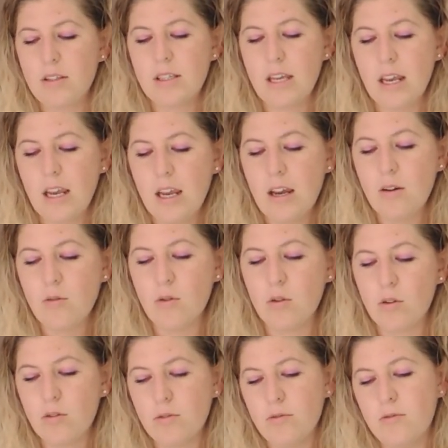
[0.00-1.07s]
tear
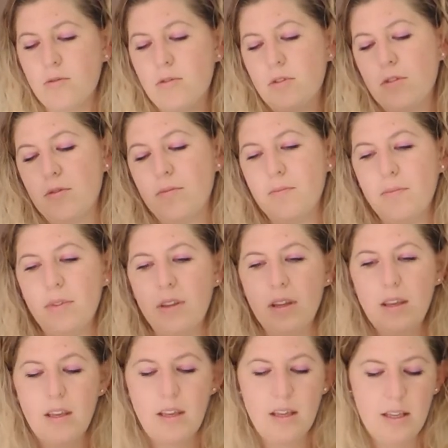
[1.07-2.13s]
off
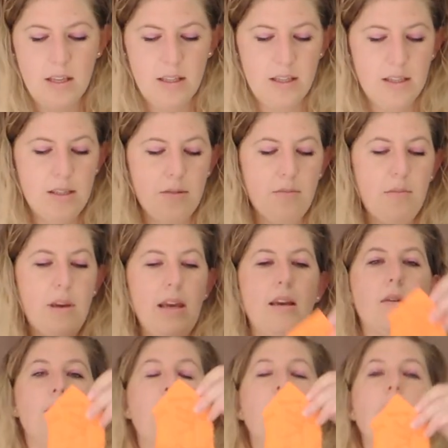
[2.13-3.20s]
to make
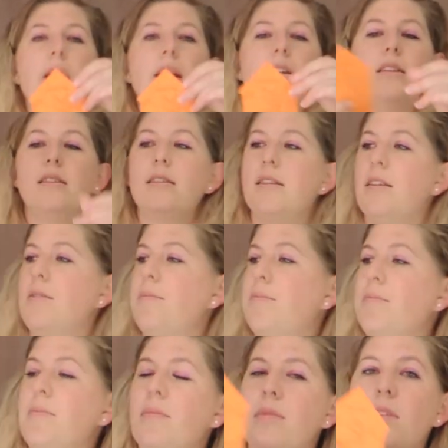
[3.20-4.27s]
a point
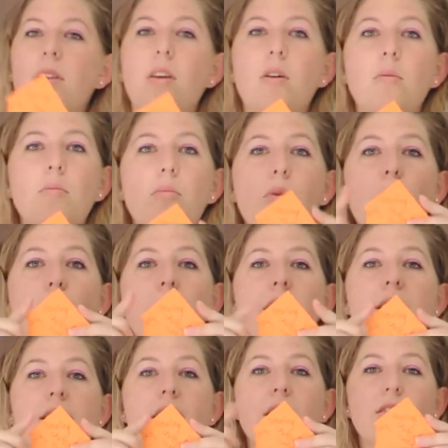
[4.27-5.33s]

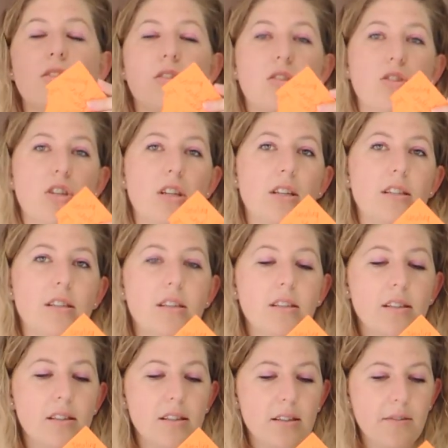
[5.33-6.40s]
pointing to
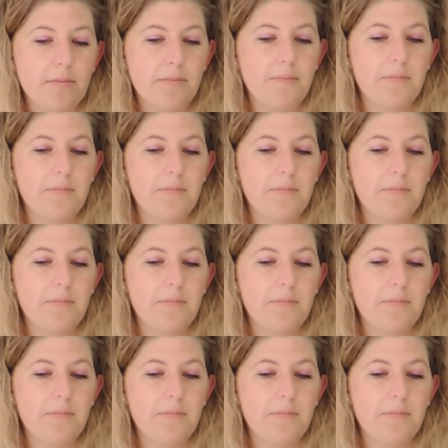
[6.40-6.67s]
Jesus.